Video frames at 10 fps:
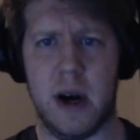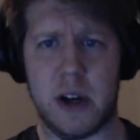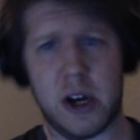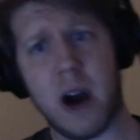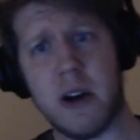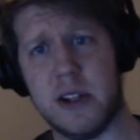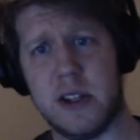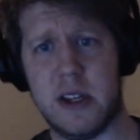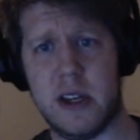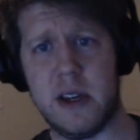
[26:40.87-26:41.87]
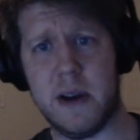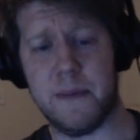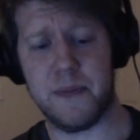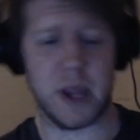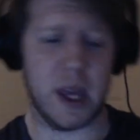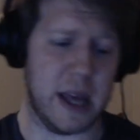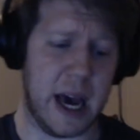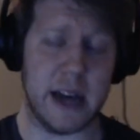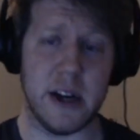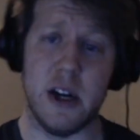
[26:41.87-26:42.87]
currency
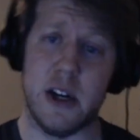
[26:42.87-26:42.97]
that